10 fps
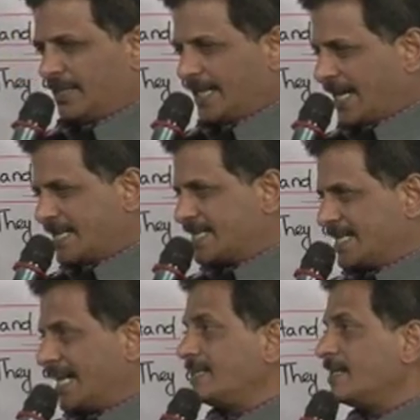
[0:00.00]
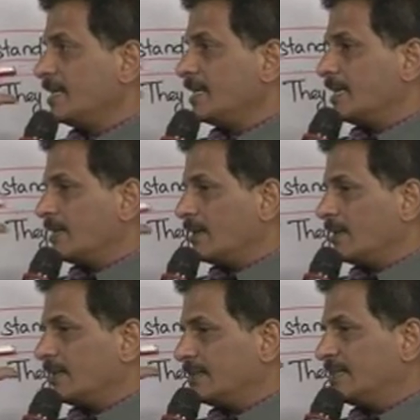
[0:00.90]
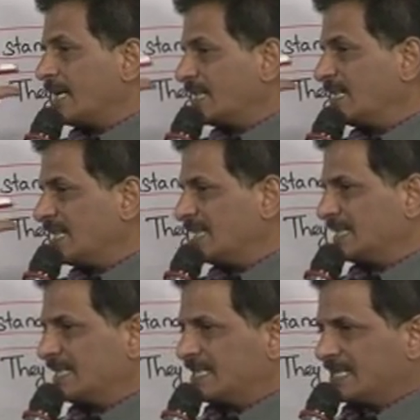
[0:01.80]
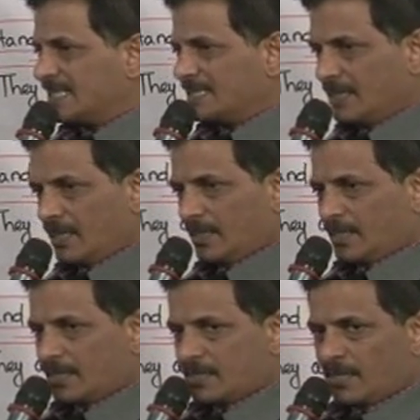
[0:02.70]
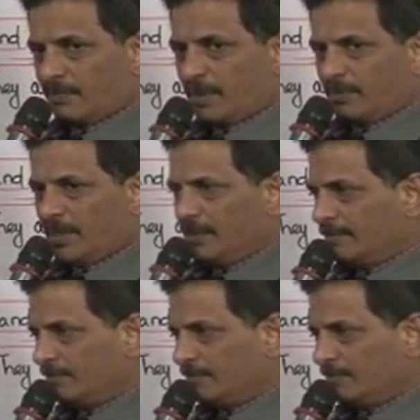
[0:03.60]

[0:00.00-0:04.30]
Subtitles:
I can't stand drunkards. I can't stand people